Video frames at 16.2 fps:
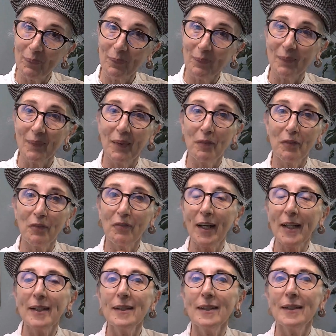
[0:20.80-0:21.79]

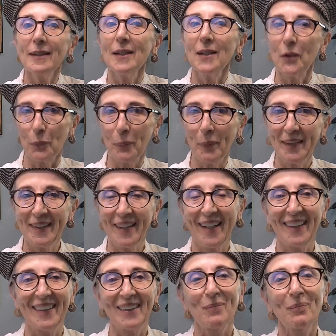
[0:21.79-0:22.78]
Finding Your
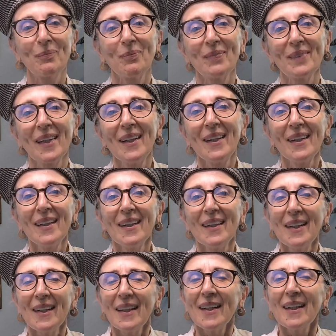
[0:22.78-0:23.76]
Baseline.
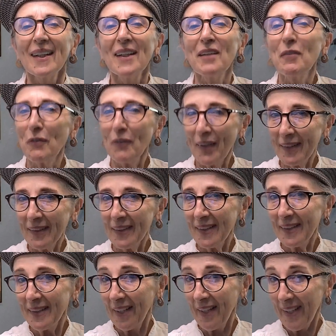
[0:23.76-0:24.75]
If you find it
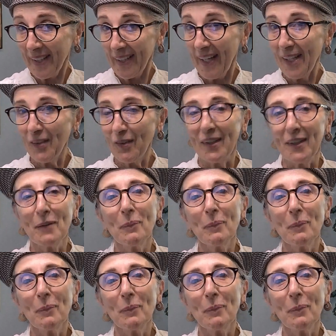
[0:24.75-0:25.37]
engaging,